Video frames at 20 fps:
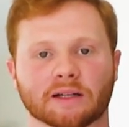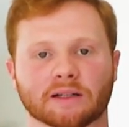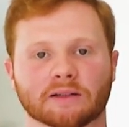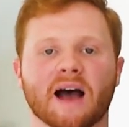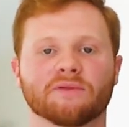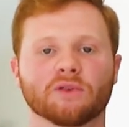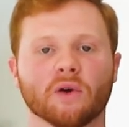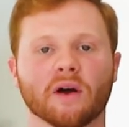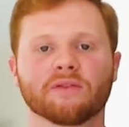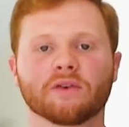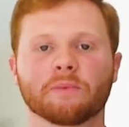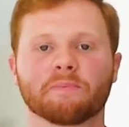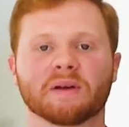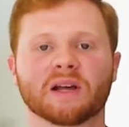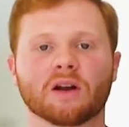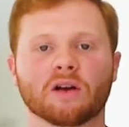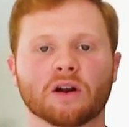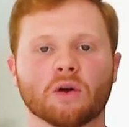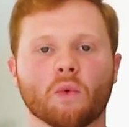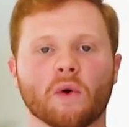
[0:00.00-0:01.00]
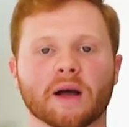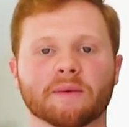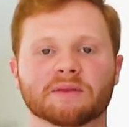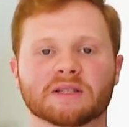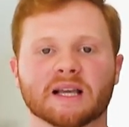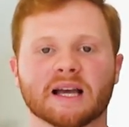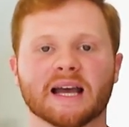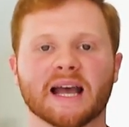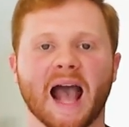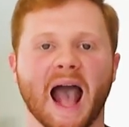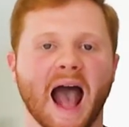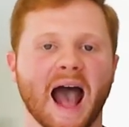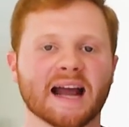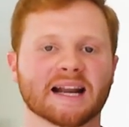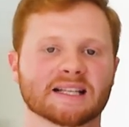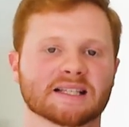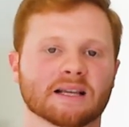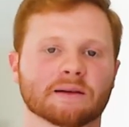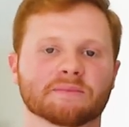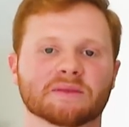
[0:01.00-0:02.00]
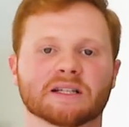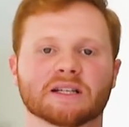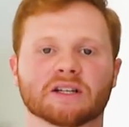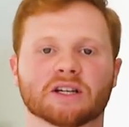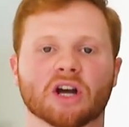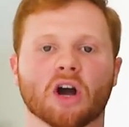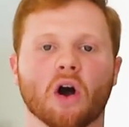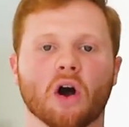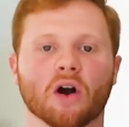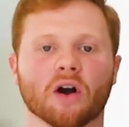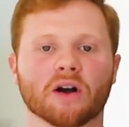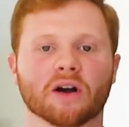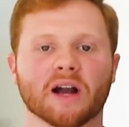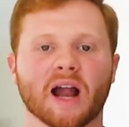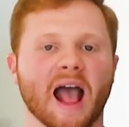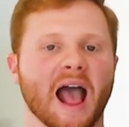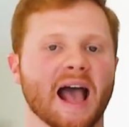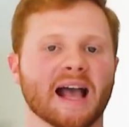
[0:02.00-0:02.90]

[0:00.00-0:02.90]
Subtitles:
Have you ever been on a website, added something to cart,